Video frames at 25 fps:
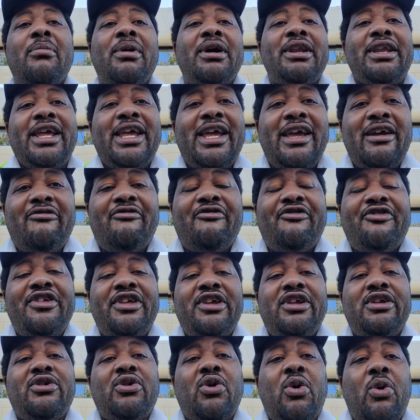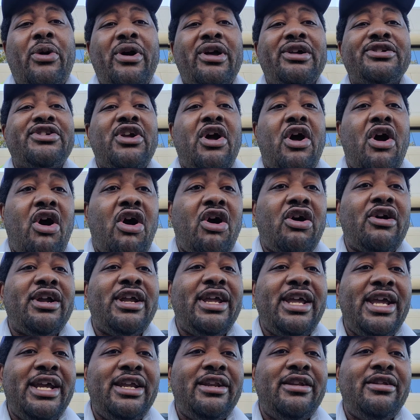but if the coils
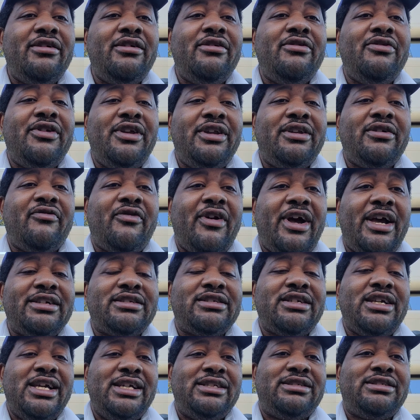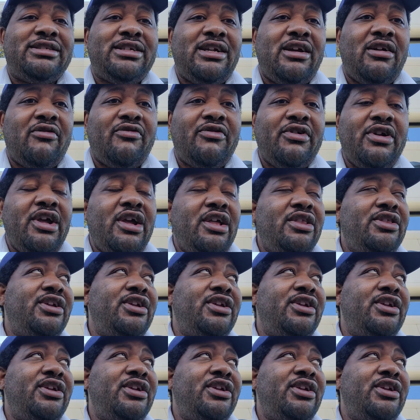are in the device itself,